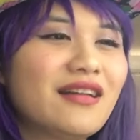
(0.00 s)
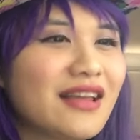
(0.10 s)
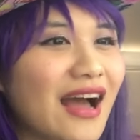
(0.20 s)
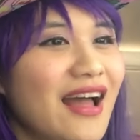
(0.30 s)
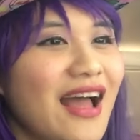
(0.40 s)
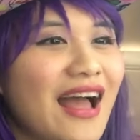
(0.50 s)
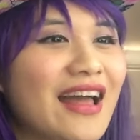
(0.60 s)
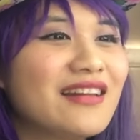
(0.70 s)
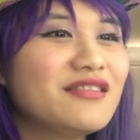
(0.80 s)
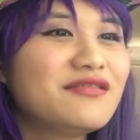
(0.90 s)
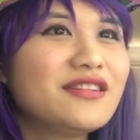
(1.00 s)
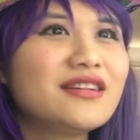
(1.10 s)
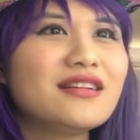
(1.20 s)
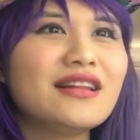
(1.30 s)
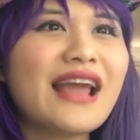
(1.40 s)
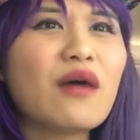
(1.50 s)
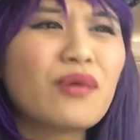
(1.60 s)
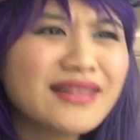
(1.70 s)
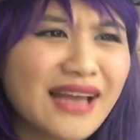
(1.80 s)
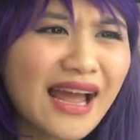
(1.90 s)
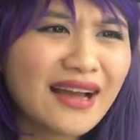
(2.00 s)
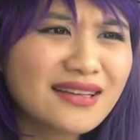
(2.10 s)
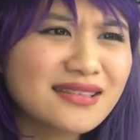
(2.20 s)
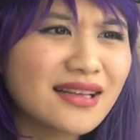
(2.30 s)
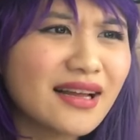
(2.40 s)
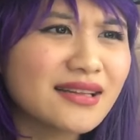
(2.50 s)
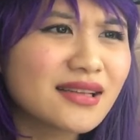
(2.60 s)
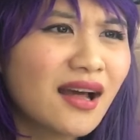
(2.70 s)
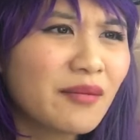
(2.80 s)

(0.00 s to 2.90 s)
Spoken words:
Yeah, and Luffy, yeah, what the heck is this?